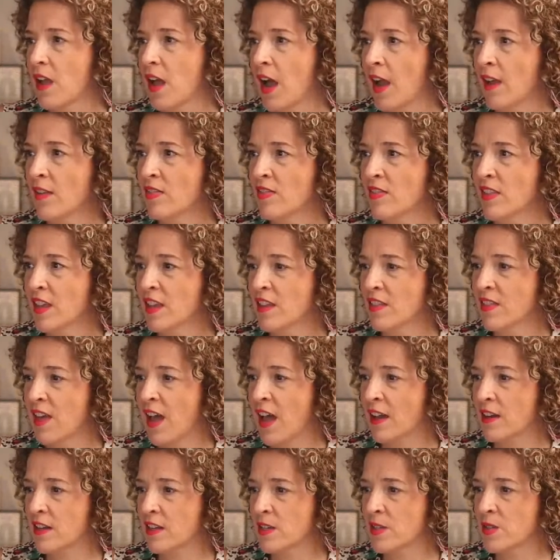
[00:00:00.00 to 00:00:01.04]
I think
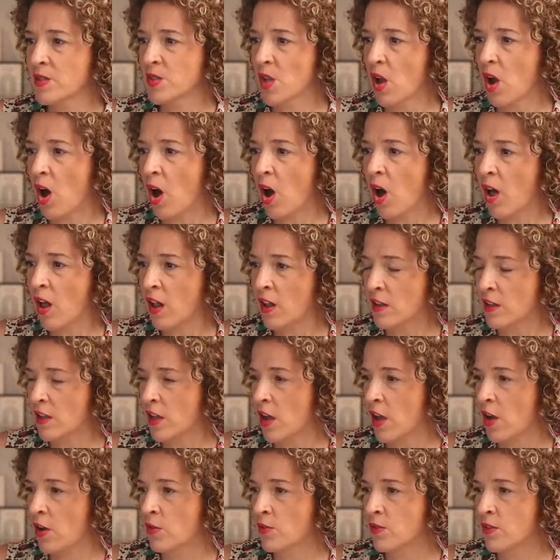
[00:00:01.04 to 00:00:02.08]
that is all.
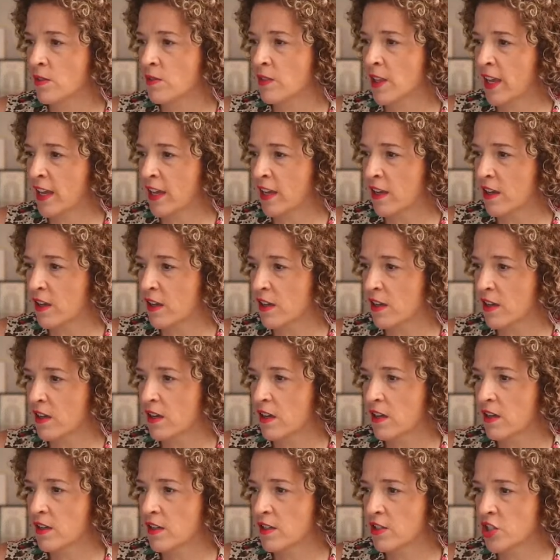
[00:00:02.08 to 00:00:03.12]
Oh, the link.
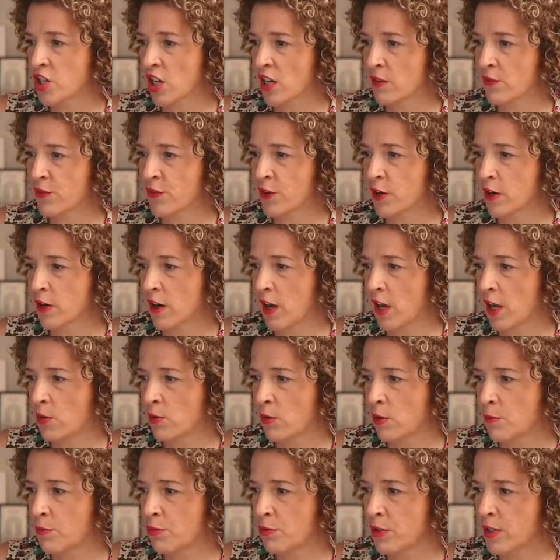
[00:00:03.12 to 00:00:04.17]
Jennifer, I
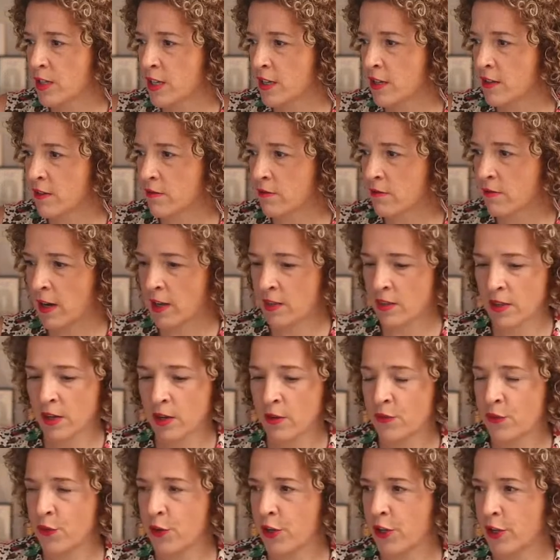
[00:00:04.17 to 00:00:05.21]
will put it right
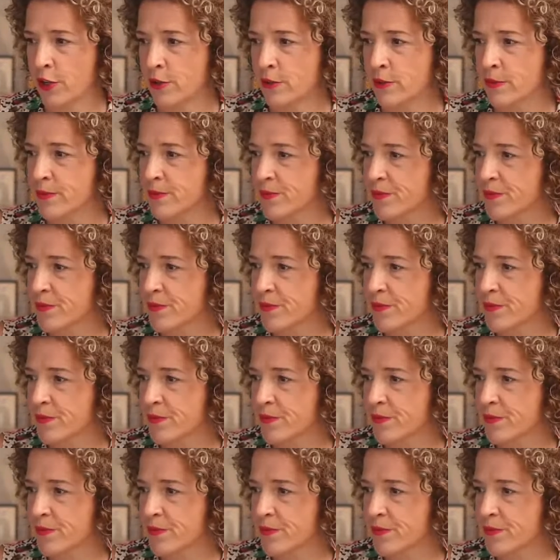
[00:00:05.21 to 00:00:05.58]
there for you.